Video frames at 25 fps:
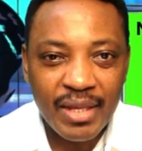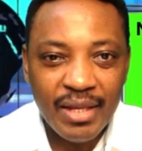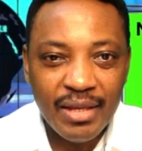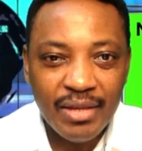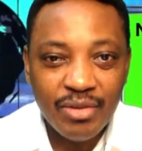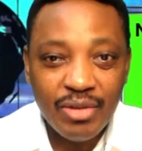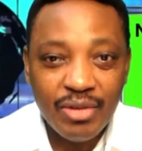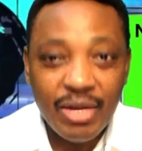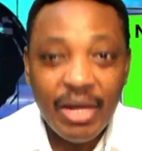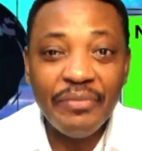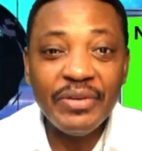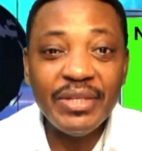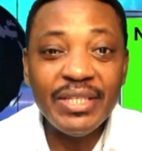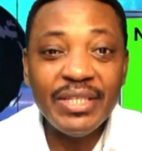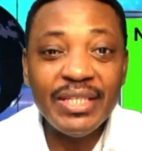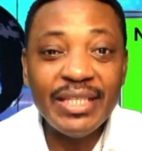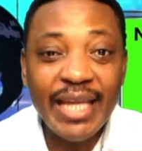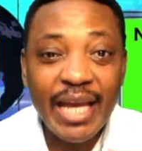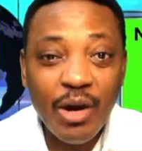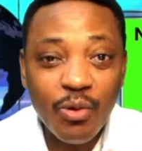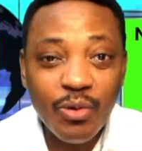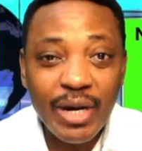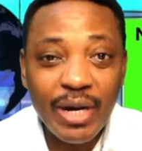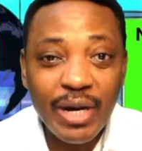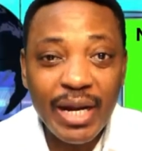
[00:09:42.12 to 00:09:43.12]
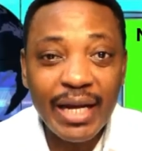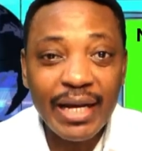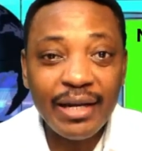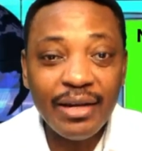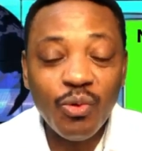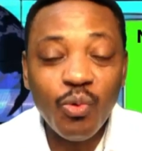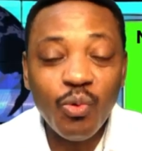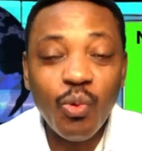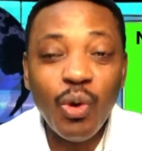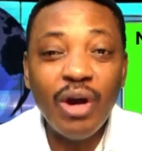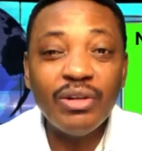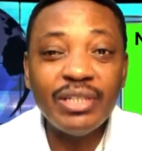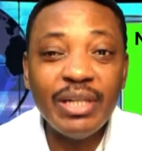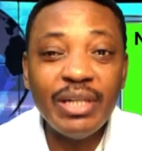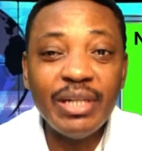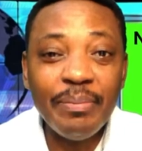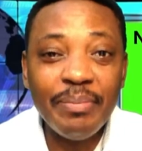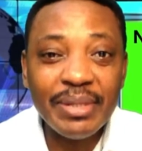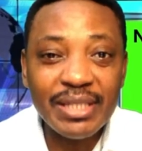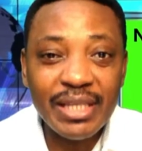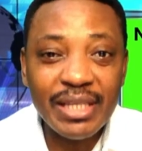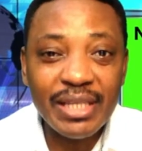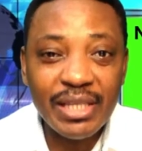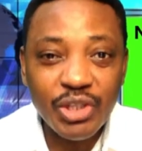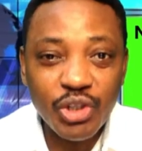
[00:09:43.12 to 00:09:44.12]
So I feel tell now,
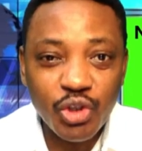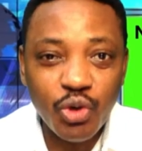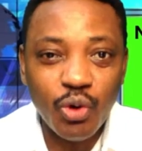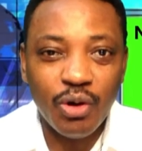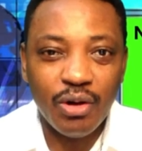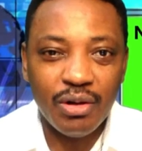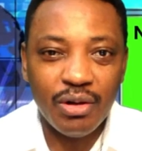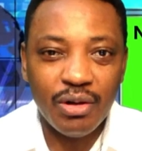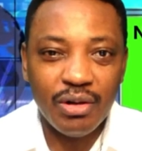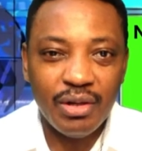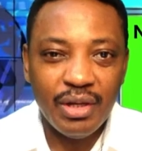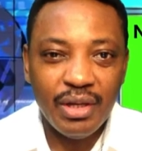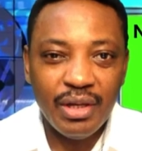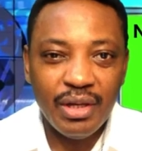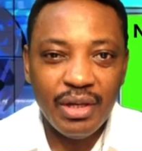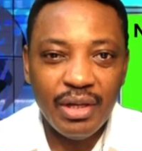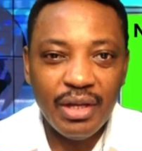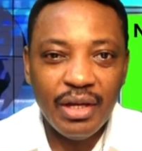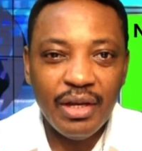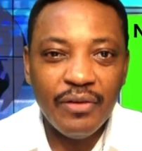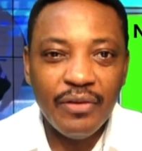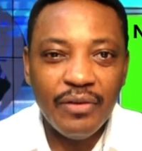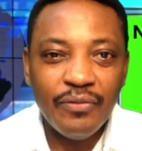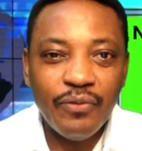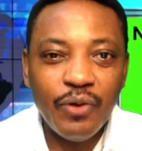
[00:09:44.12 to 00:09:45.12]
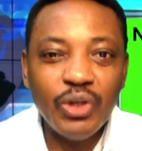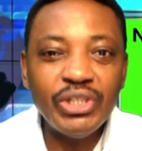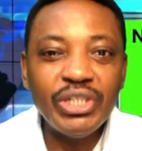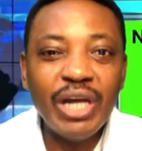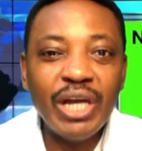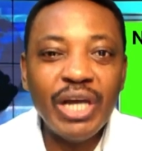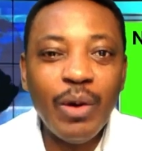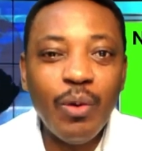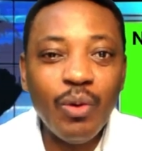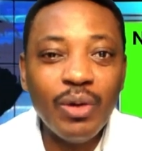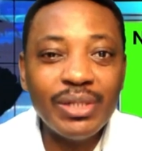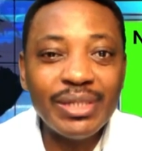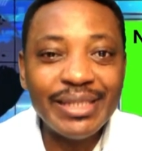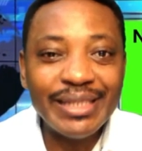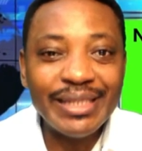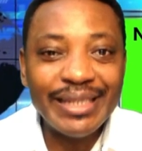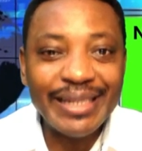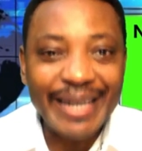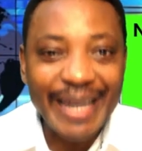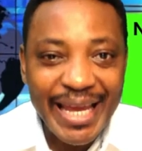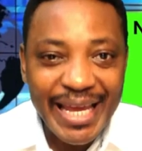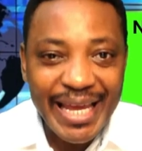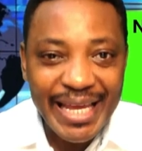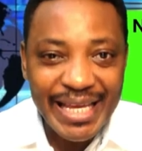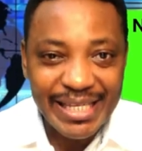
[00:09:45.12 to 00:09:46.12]
100% sure, Foncha was
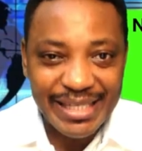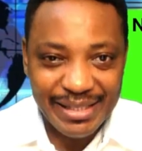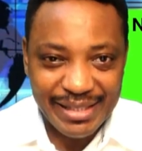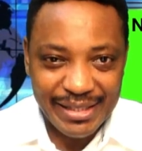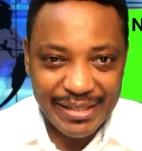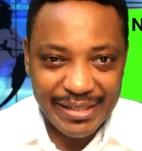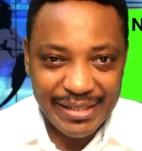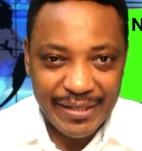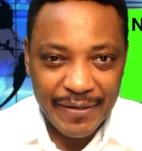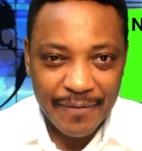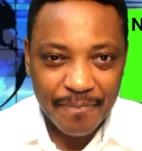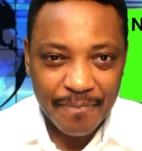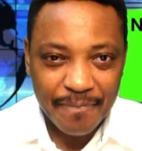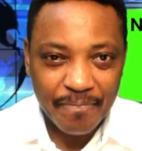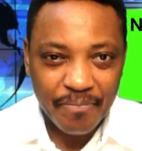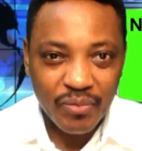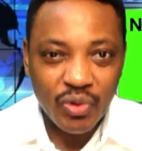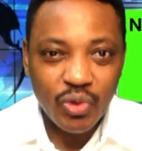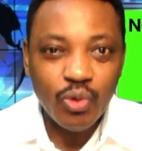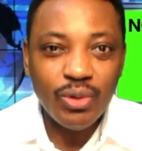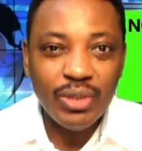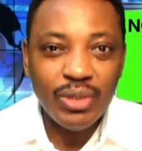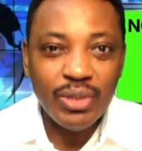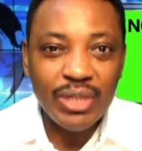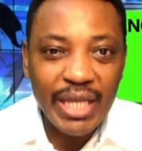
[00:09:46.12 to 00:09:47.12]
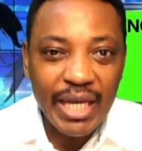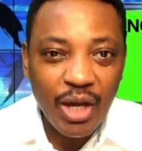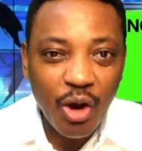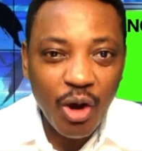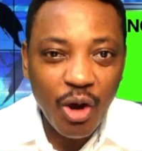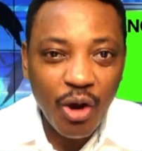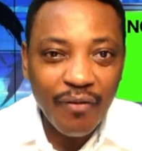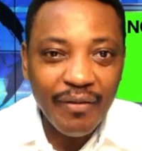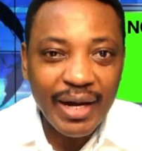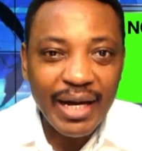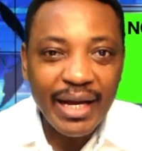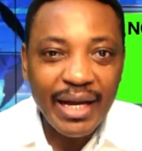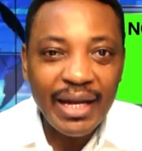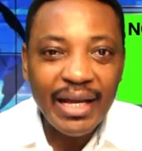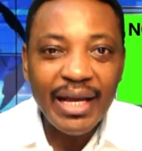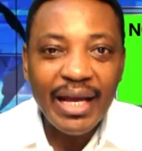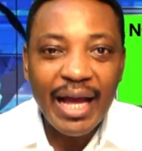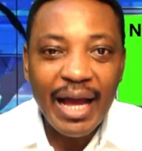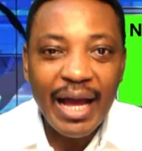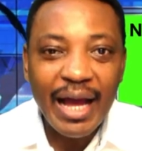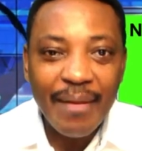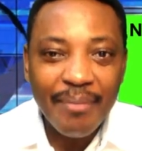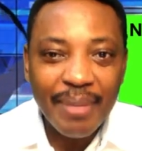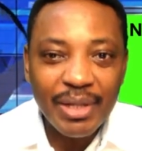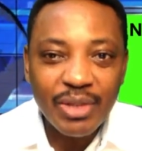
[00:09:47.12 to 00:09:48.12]
raised to take over
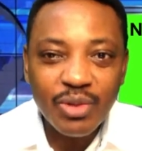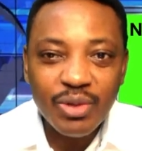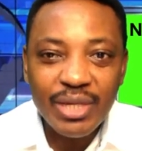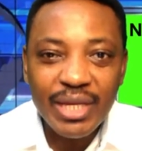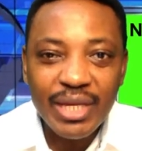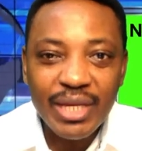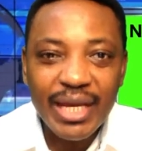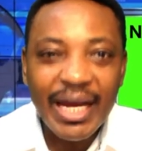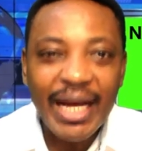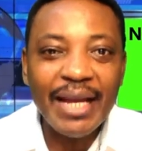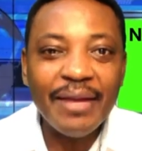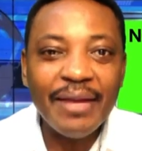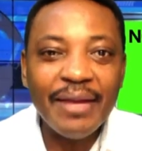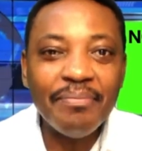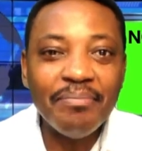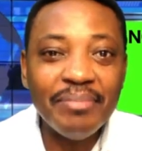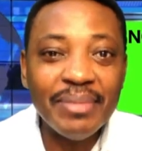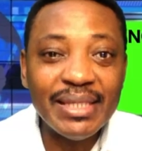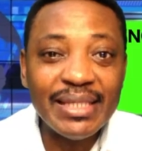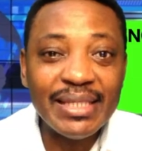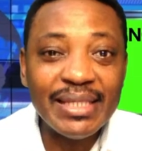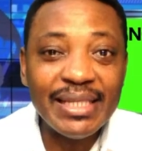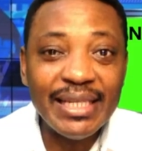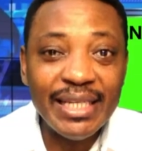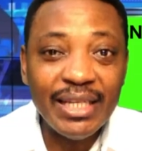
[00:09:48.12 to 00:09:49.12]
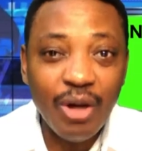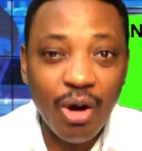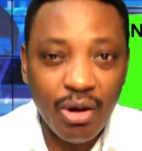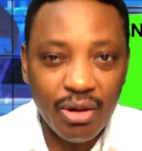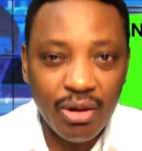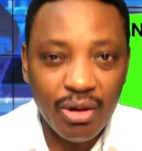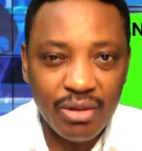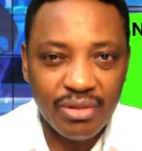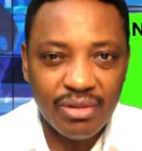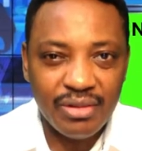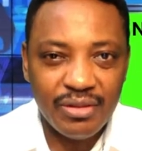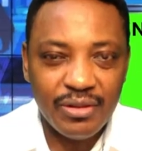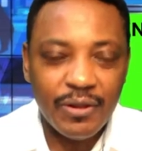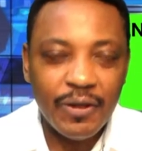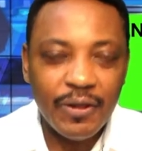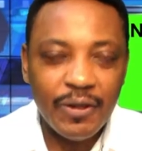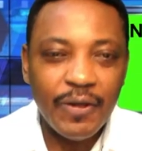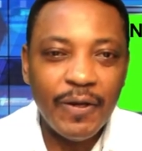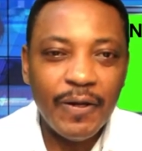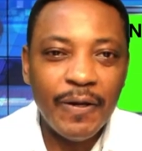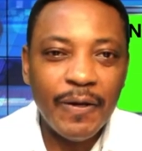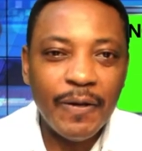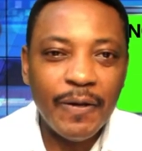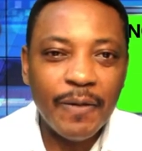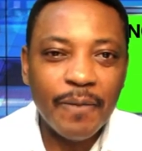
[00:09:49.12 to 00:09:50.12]
Ambazonia and mislead us.
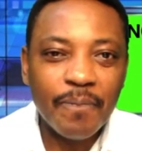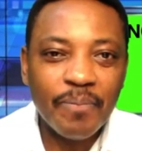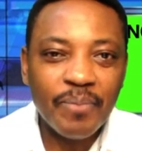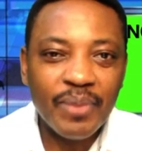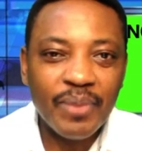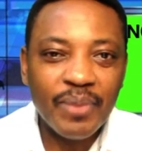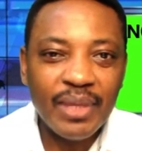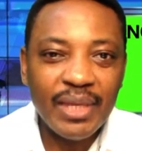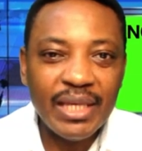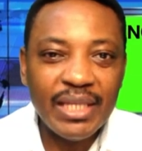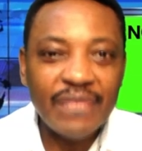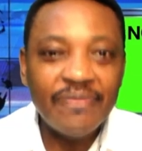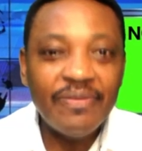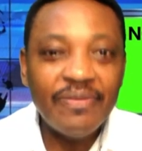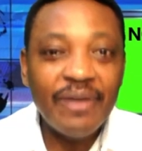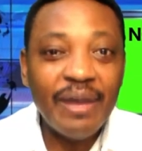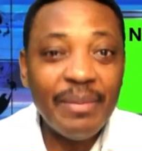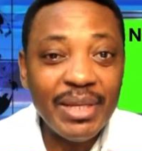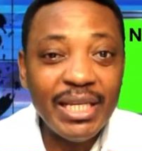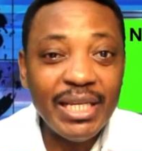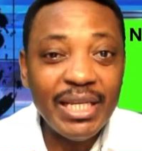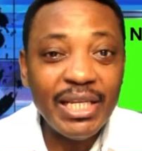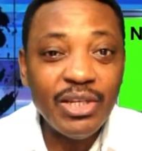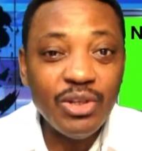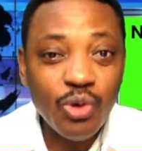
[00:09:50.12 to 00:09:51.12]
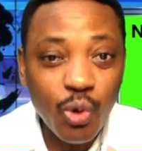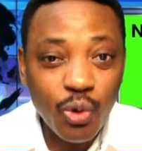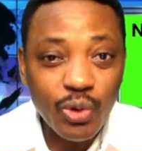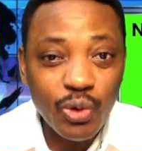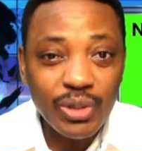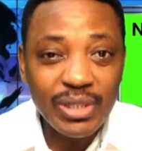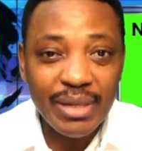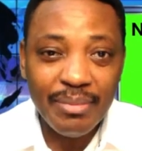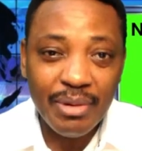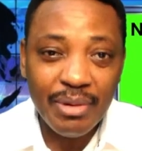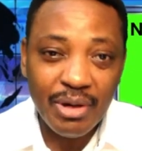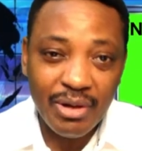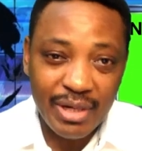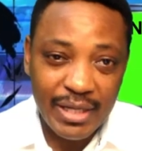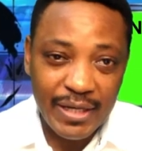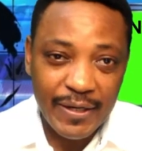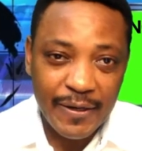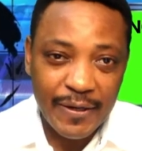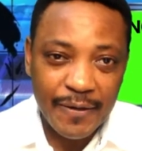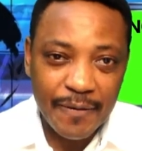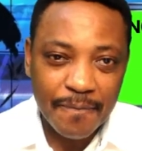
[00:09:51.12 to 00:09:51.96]
His family knows about it.